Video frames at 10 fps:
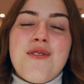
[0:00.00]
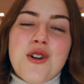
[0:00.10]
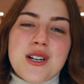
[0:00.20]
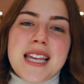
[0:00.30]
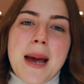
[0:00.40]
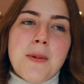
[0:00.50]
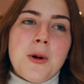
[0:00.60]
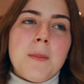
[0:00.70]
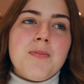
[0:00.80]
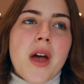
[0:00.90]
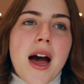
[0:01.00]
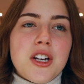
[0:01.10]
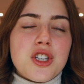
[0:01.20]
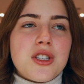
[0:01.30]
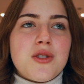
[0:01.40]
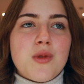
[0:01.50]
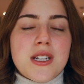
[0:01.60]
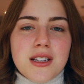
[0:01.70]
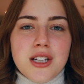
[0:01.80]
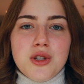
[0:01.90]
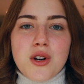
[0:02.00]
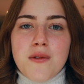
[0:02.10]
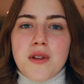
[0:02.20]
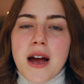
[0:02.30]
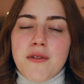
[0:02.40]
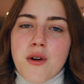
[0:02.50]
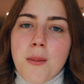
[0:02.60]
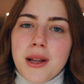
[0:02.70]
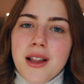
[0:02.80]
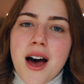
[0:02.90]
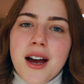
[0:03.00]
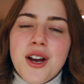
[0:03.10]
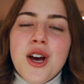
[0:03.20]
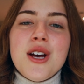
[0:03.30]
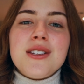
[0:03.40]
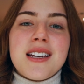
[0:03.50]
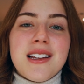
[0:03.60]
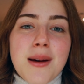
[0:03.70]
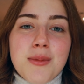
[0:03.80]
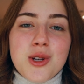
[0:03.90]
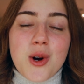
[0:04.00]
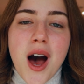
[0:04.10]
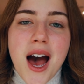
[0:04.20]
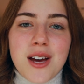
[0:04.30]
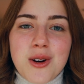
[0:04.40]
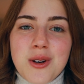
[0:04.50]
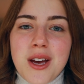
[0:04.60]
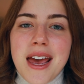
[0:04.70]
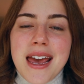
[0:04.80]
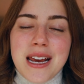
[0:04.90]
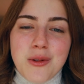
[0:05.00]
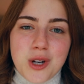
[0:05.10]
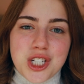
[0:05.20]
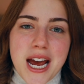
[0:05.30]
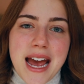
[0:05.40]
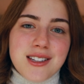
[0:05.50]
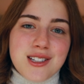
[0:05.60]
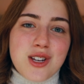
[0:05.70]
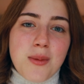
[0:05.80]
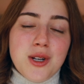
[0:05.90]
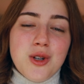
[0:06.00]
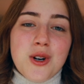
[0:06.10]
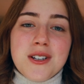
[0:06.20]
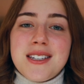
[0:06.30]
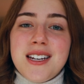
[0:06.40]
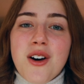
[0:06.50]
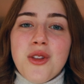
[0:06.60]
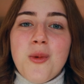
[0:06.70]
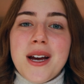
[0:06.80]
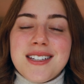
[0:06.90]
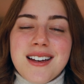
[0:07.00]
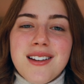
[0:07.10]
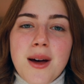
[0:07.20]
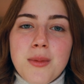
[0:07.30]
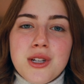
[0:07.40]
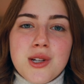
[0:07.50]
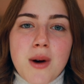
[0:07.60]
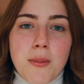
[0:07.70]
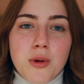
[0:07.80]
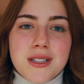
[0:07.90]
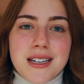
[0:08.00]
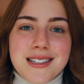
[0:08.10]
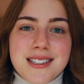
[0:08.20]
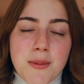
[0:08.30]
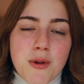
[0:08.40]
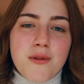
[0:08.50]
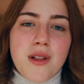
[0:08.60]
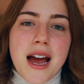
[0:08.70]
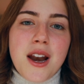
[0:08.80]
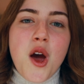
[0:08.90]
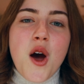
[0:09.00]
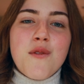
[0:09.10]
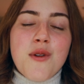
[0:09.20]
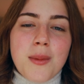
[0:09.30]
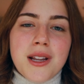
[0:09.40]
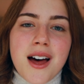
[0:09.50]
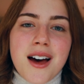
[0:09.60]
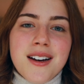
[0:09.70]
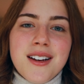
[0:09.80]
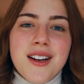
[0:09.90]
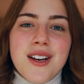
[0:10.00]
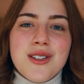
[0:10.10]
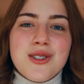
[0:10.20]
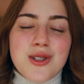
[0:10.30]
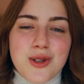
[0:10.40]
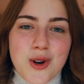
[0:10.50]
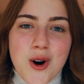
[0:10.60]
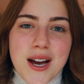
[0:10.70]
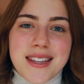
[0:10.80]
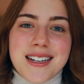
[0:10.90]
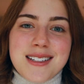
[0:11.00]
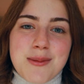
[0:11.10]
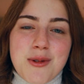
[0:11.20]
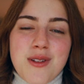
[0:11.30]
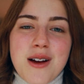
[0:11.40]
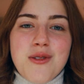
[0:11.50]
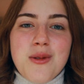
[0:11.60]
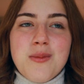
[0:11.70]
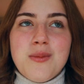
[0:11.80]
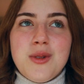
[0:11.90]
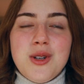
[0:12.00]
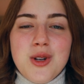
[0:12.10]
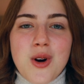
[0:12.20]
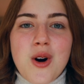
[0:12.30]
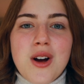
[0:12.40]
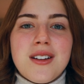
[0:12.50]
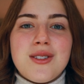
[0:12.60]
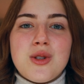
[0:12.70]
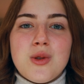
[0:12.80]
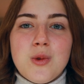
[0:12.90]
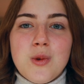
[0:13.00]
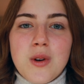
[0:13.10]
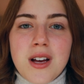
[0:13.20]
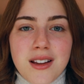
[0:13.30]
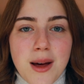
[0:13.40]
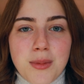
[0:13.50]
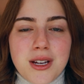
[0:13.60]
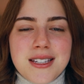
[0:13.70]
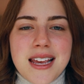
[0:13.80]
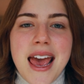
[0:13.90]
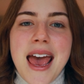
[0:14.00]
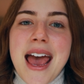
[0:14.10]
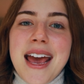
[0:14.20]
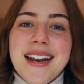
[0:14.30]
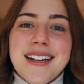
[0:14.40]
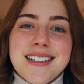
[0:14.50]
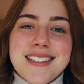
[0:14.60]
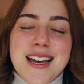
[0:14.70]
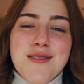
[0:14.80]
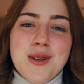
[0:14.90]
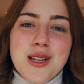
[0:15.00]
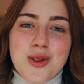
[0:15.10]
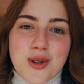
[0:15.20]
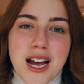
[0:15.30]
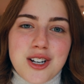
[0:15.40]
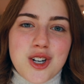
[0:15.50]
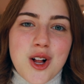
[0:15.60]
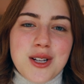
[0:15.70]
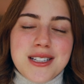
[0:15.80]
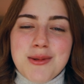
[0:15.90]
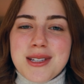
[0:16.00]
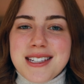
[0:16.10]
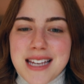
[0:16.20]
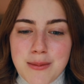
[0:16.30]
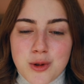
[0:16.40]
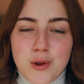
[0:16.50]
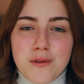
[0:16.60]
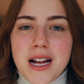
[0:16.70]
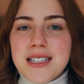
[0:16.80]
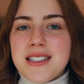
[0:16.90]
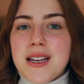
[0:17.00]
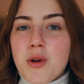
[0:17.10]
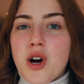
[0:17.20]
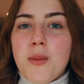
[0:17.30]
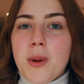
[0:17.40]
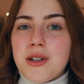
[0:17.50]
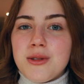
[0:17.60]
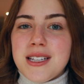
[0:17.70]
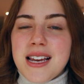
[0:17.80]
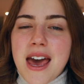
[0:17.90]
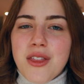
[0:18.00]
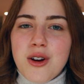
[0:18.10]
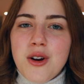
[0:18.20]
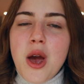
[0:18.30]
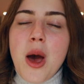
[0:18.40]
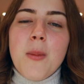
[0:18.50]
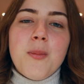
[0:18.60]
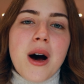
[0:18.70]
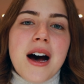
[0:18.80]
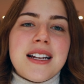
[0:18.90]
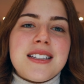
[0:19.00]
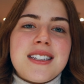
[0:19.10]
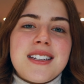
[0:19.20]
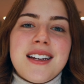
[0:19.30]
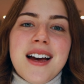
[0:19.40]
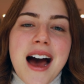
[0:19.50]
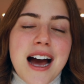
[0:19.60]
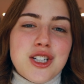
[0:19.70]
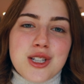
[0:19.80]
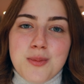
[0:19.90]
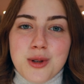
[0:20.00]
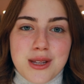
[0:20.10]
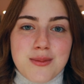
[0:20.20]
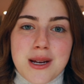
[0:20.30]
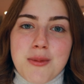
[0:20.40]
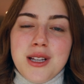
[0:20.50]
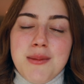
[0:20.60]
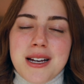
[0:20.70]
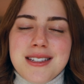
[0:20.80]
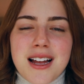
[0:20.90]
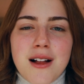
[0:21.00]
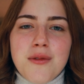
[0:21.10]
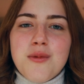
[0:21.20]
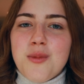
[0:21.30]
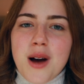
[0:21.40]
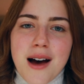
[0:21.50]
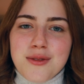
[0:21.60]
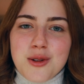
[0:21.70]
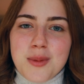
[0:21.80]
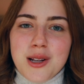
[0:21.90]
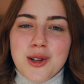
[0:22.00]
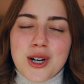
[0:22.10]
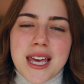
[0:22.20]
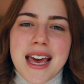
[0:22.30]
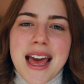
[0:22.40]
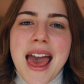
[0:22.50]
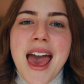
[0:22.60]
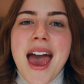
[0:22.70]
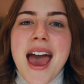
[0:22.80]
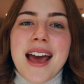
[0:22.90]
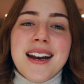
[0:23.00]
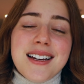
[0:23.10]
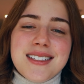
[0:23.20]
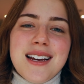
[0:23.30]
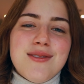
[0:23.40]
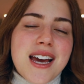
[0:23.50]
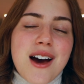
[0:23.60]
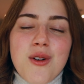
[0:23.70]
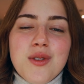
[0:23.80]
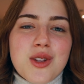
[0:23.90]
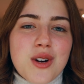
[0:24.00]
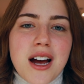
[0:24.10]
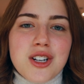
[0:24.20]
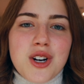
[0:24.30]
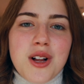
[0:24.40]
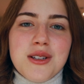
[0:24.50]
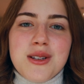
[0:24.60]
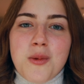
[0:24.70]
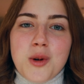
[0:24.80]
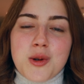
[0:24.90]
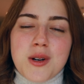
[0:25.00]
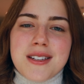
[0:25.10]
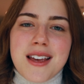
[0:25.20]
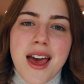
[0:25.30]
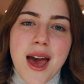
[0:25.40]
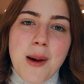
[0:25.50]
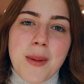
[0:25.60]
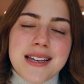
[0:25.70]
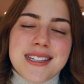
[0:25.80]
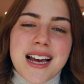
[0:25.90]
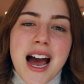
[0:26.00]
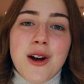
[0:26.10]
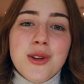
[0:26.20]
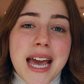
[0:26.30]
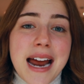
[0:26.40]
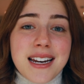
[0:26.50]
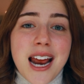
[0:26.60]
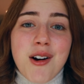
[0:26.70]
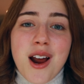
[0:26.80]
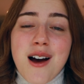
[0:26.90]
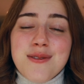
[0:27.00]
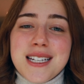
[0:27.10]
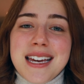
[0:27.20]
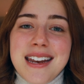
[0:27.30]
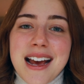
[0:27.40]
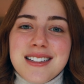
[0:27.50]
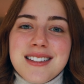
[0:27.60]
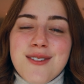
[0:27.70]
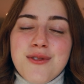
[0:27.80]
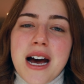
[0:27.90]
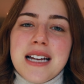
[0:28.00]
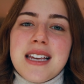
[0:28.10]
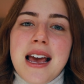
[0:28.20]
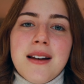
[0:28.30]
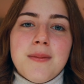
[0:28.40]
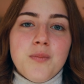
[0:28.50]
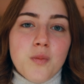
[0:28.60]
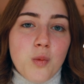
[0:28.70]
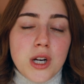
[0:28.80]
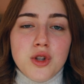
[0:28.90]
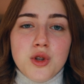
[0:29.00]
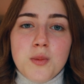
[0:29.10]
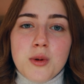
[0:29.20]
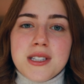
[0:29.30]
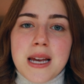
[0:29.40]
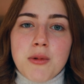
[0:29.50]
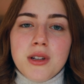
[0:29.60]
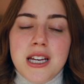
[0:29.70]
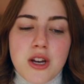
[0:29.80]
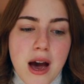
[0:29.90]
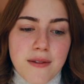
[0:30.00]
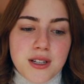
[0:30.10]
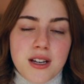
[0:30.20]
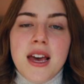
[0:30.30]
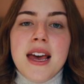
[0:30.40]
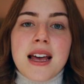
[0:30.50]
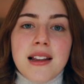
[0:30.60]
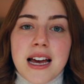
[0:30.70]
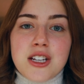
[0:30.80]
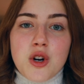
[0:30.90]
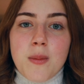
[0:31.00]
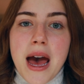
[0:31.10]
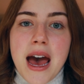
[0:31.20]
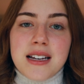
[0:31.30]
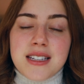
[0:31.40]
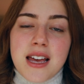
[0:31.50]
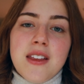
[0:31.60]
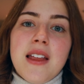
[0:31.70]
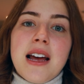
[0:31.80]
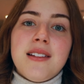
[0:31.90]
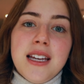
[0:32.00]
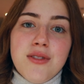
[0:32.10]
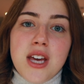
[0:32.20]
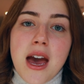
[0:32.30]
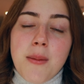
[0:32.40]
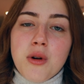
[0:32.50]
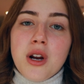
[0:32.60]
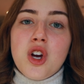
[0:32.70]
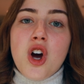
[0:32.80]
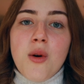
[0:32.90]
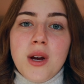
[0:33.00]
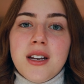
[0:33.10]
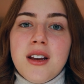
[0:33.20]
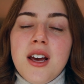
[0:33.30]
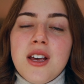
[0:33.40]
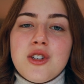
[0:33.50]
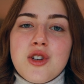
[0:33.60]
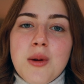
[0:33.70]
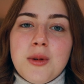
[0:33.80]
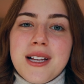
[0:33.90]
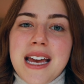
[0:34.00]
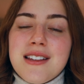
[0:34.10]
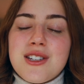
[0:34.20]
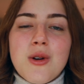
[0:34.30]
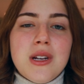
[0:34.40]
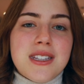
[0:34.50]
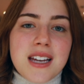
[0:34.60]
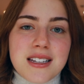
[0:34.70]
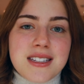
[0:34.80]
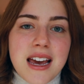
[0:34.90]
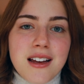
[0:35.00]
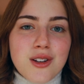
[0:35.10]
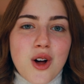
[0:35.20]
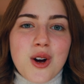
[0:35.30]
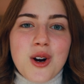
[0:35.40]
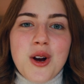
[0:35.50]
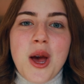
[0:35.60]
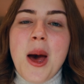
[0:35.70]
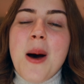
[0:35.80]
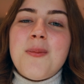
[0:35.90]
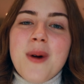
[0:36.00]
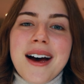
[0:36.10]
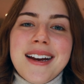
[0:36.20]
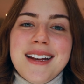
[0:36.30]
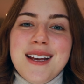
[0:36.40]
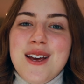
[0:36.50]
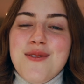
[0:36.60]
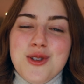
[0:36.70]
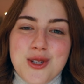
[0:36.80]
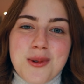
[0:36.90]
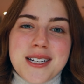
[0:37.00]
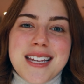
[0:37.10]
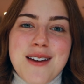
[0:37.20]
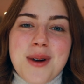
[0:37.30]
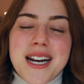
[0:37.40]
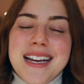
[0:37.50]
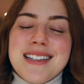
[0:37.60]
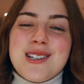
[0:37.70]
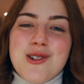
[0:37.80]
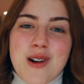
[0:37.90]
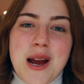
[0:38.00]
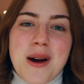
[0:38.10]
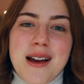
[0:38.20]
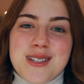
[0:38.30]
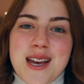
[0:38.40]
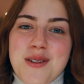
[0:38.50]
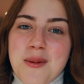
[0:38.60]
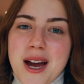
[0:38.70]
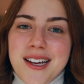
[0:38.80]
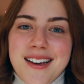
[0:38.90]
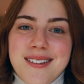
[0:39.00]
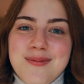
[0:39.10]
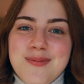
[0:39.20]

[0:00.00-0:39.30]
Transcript: For example, I just recently took a flight from Milan to Columbus, Ohio, in which I had to stop in New York City on the way to Columbus. So I booked a separate flight from Milan to New York and then a separate flight from New York to Columbus, and it saved me $300. It was the same 2 flights that they were going to bundle together, but I just booked them separately myself after a bit of looking, and I saved, over $300, which was amazing. I only had an hour and a half to connect the flights, and when you do book separately, you have to collect your bags then leave the airport and go in the terminal again. So it does take longer, but if you do want to save money, it's a great way of saving money.